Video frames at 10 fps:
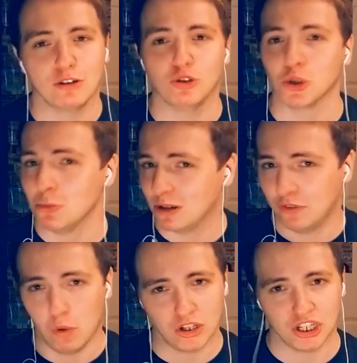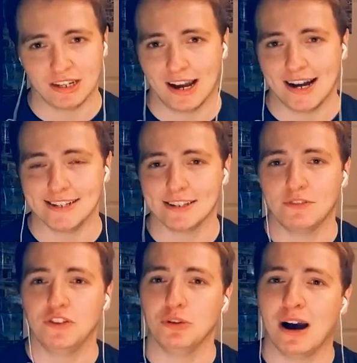Thank you so much for watching, guys.
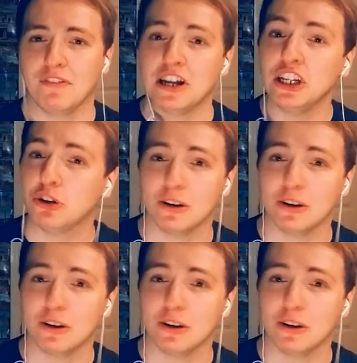If you have any